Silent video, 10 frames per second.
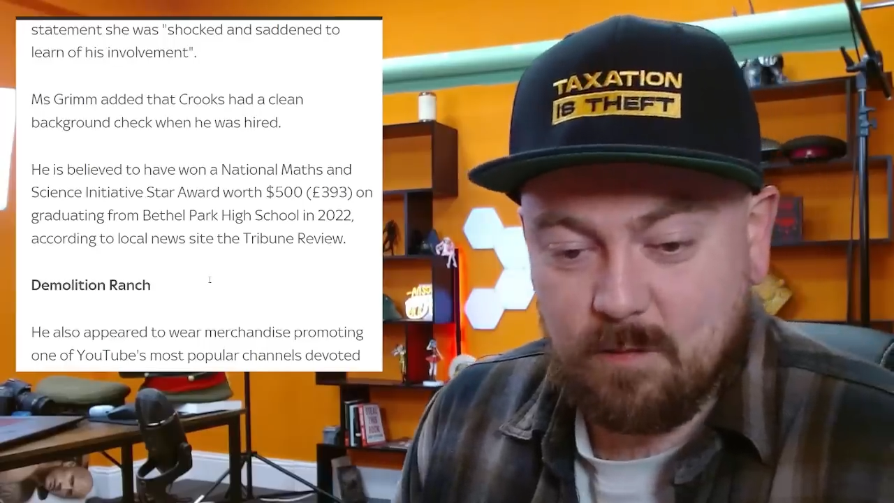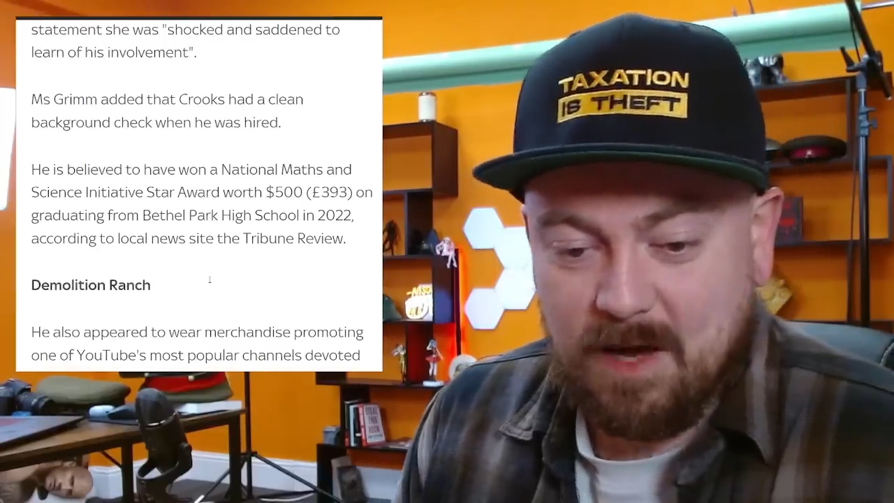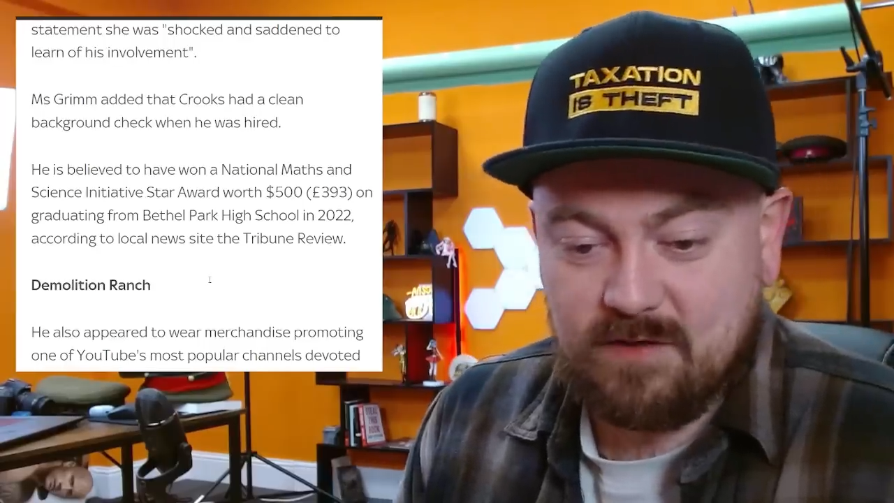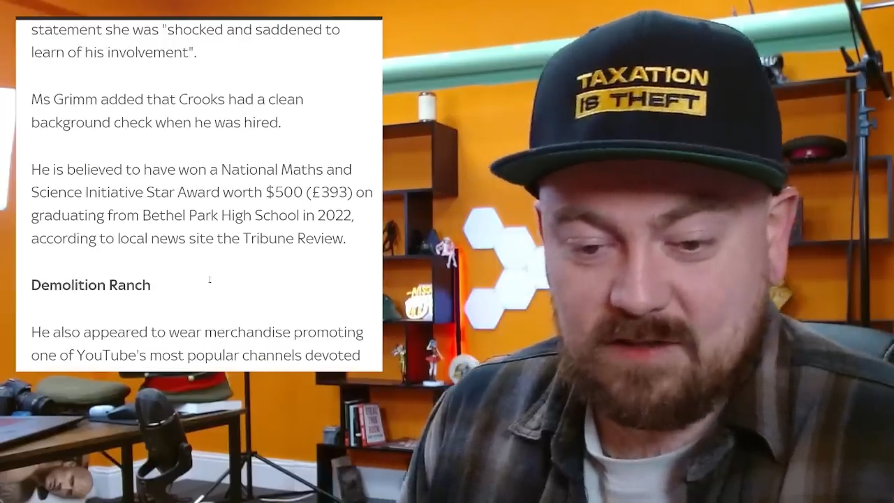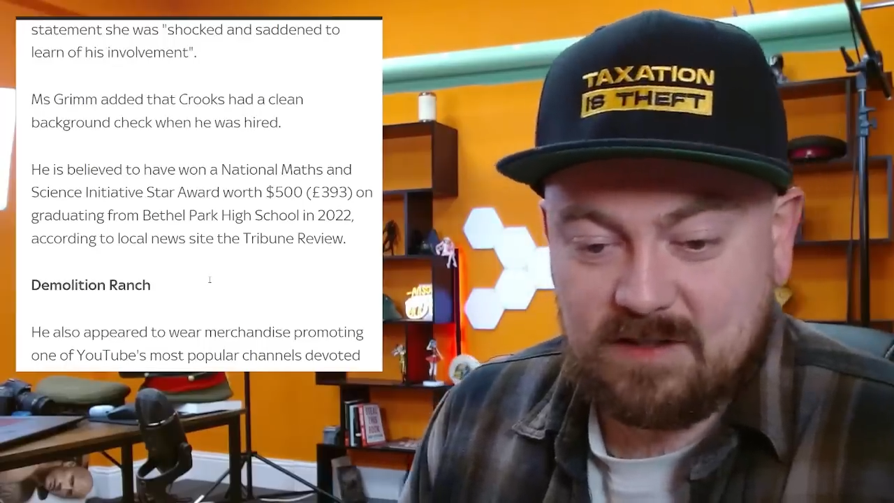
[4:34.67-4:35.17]

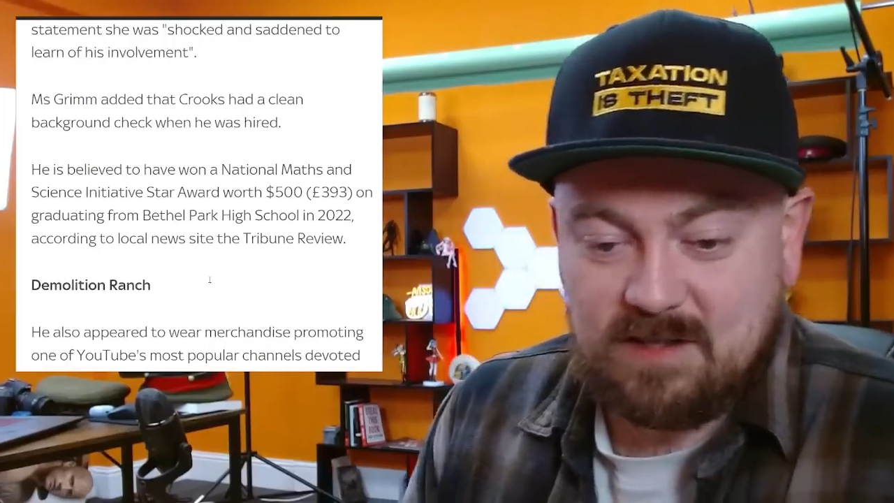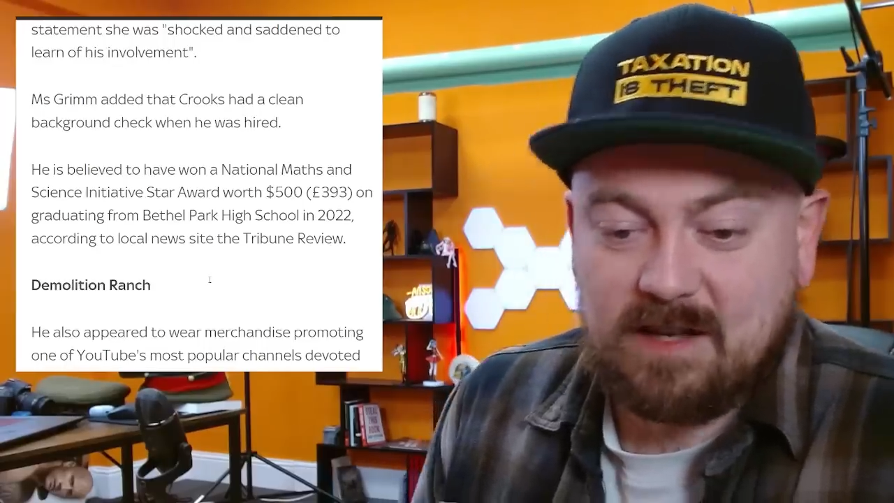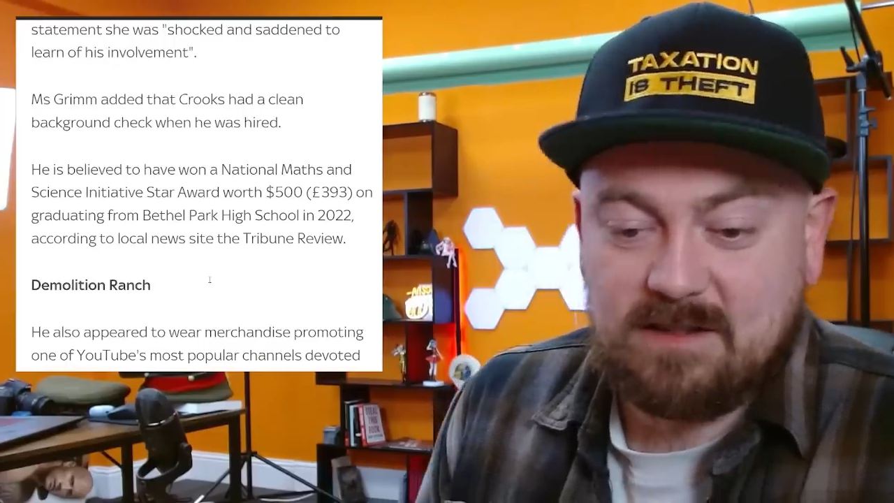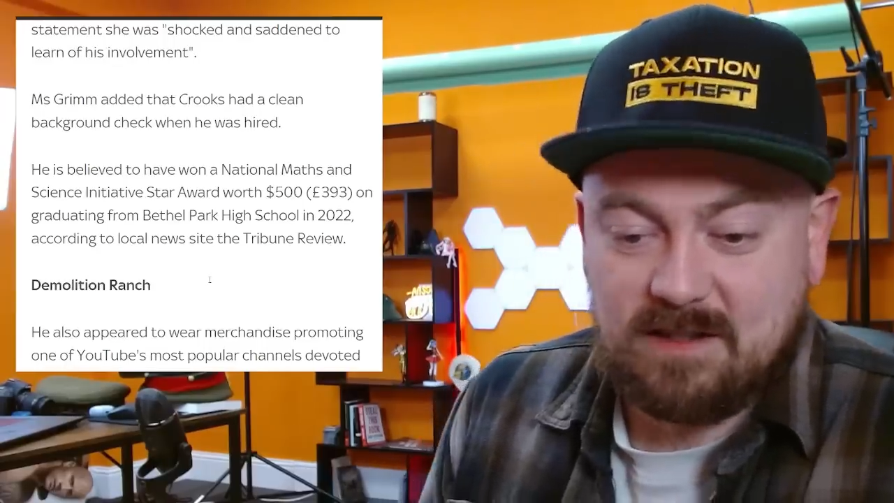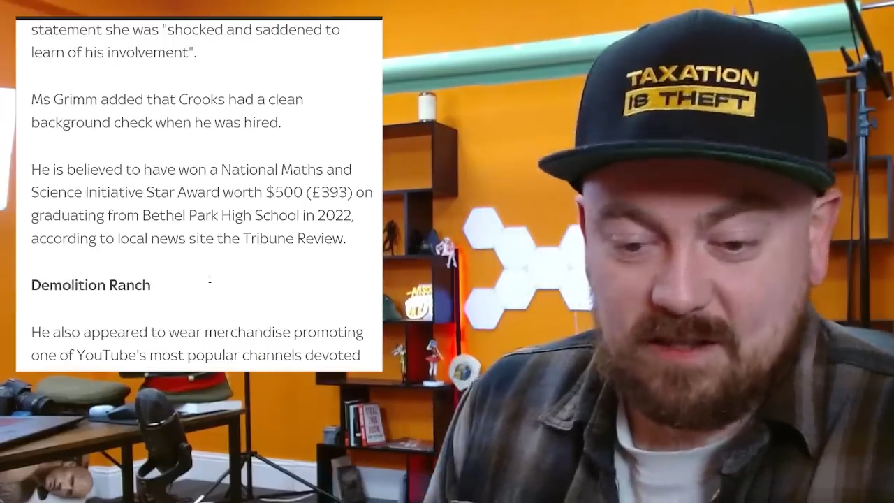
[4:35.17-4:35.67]
Maths and
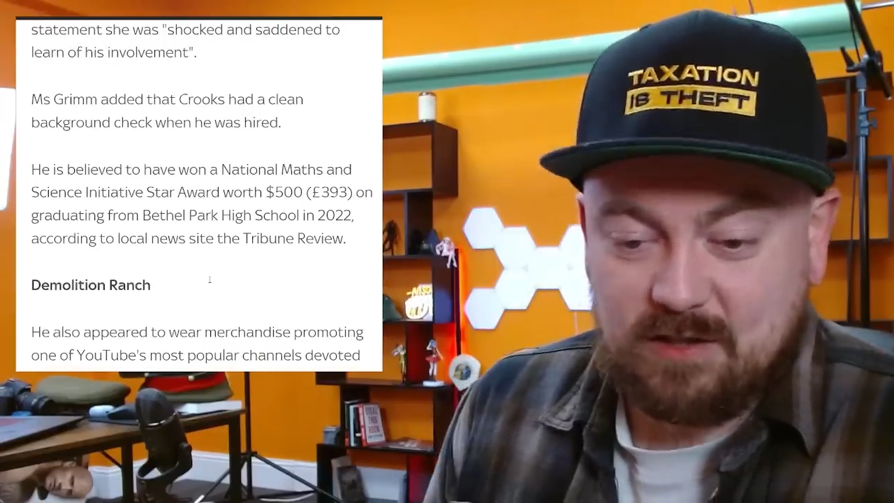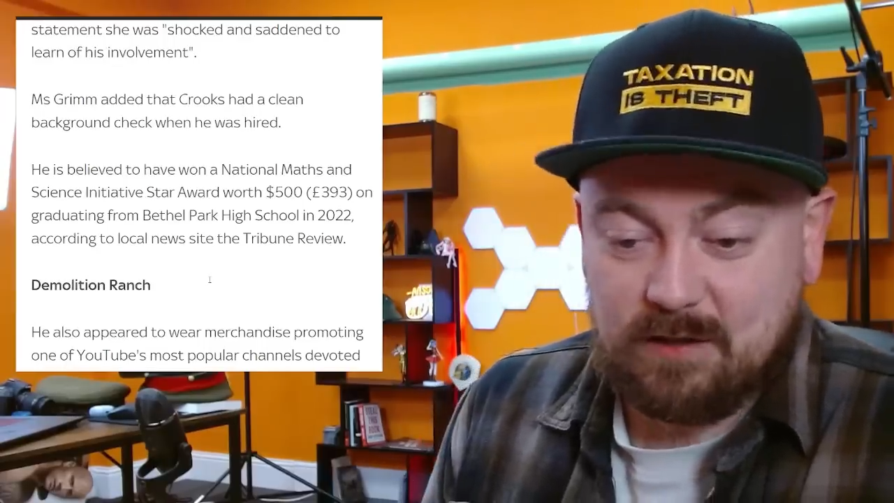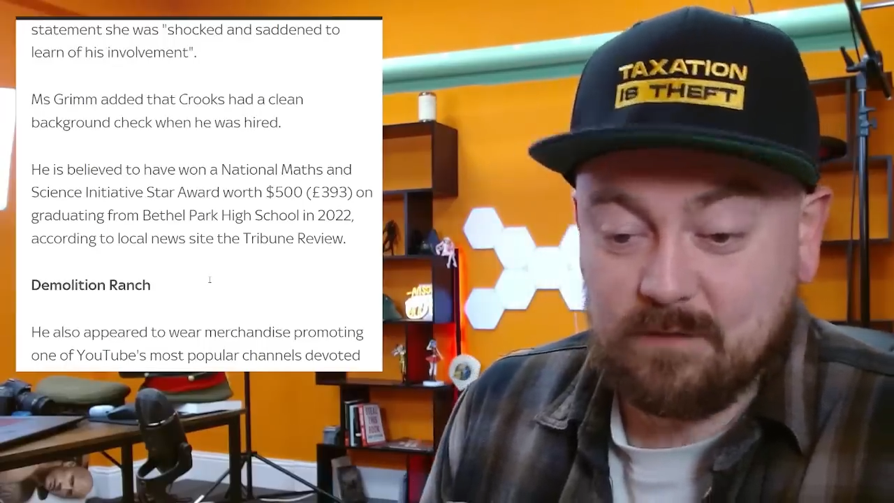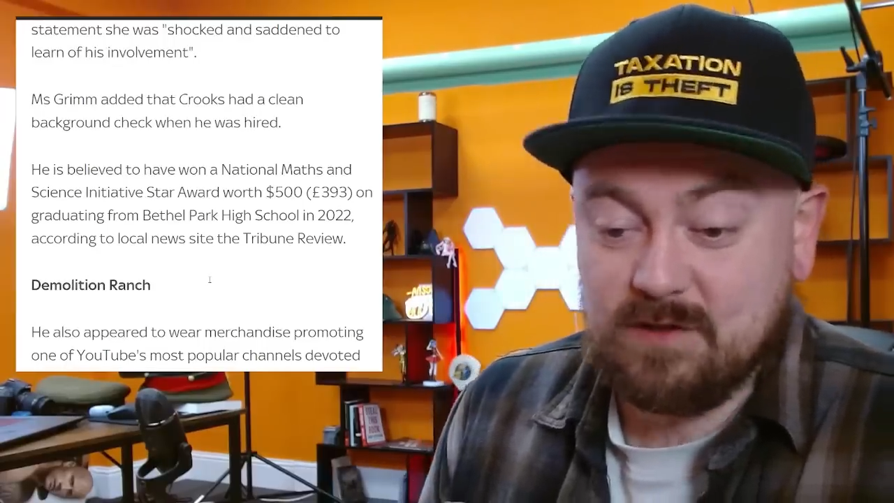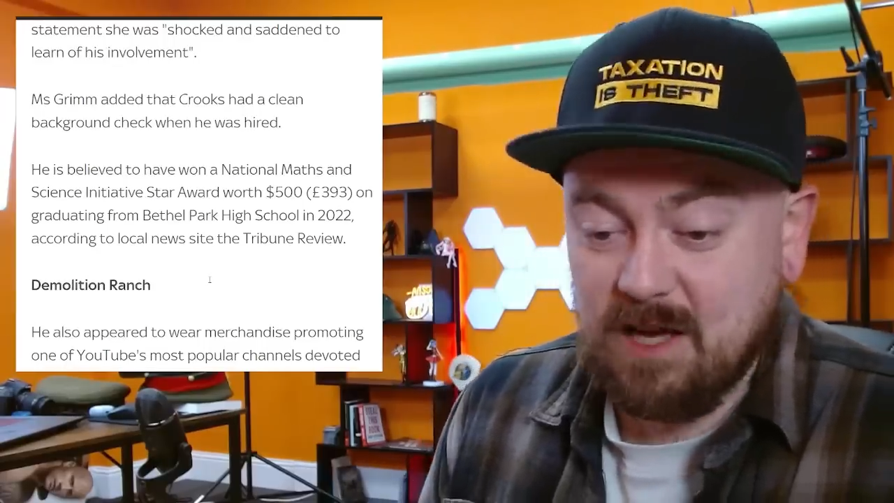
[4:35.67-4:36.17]
Science
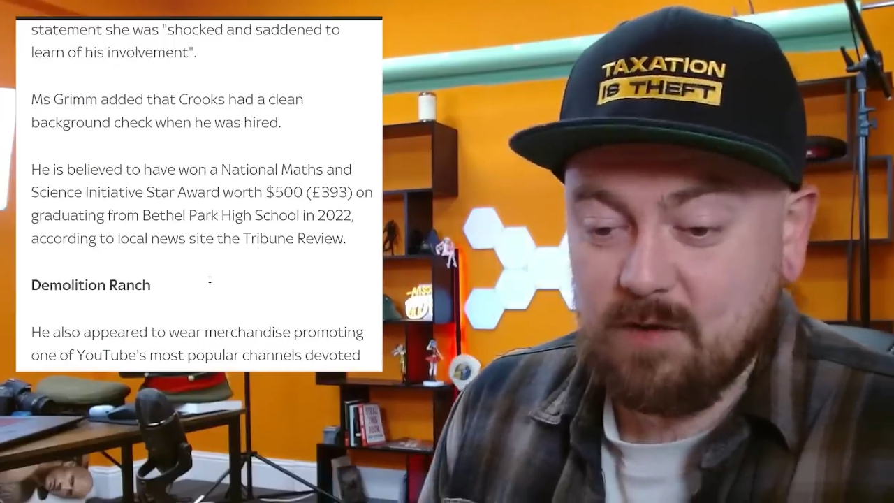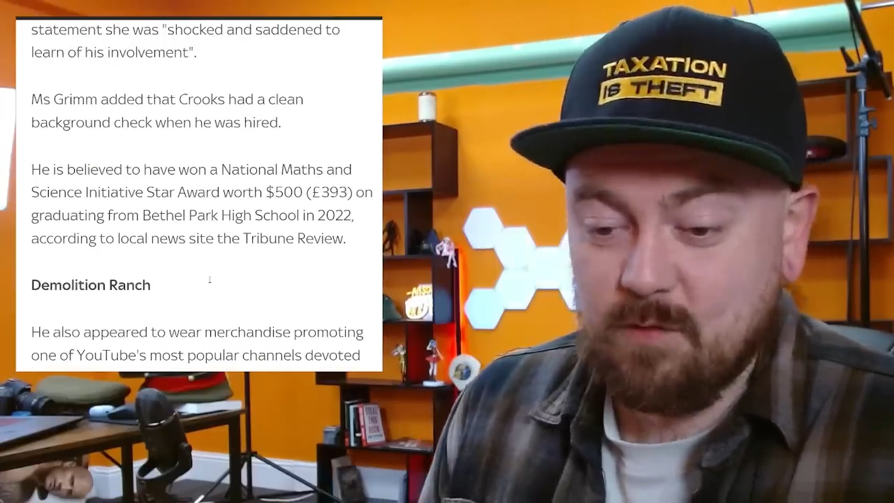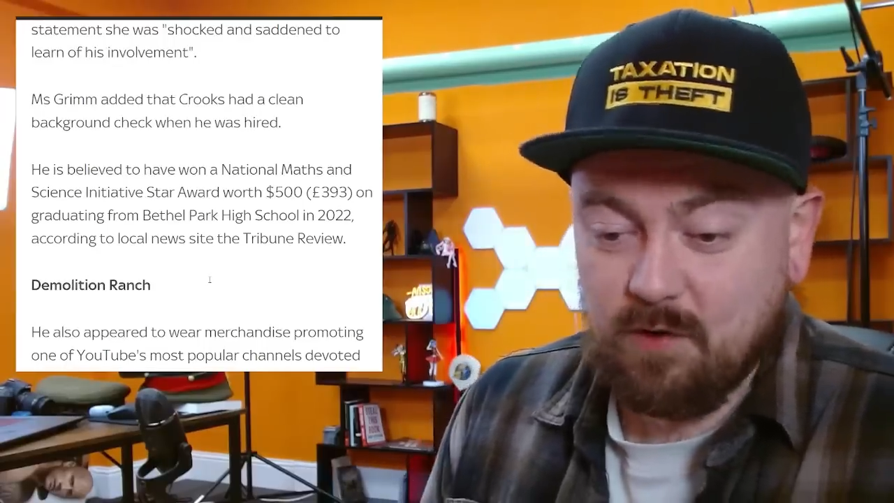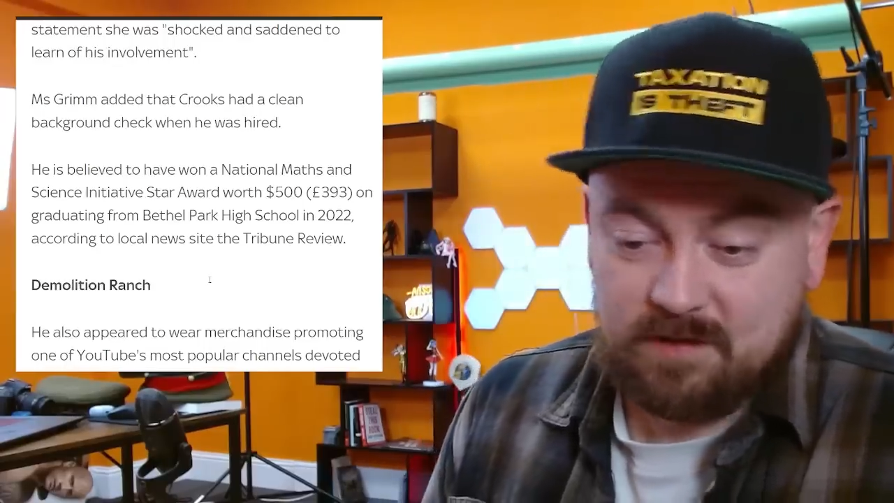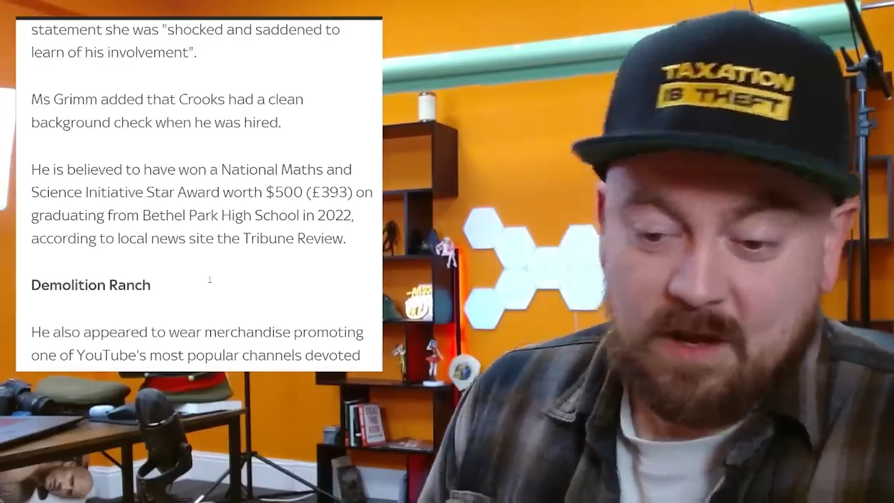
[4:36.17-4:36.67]
Initiative Star
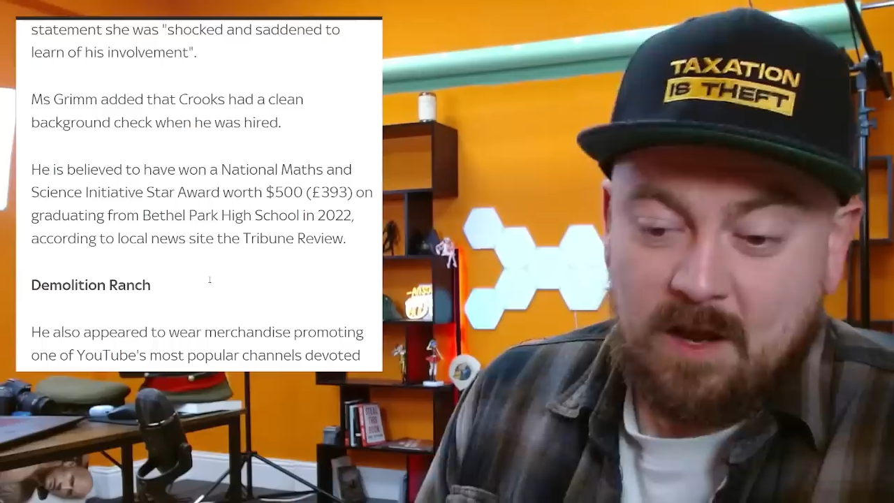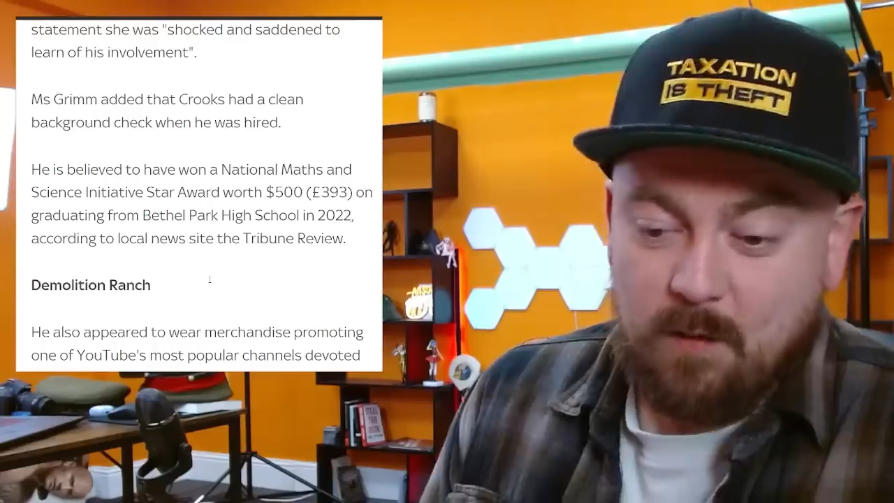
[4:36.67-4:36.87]
Award